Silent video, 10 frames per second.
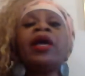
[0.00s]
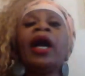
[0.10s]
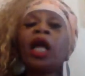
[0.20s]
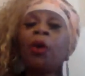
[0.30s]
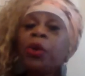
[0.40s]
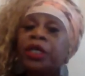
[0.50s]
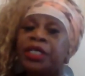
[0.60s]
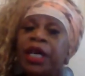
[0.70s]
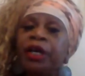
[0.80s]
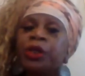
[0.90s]
And I want to
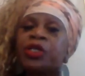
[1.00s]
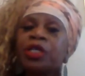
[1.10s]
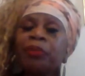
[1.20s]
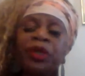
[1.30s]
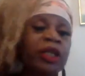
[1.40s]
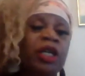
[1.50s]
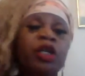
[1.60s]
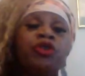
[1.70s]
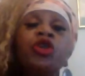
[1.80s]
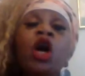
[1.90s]
tell you something.
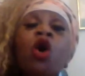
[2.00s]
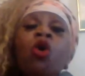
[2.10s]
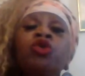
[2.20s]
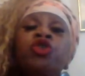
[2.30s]
No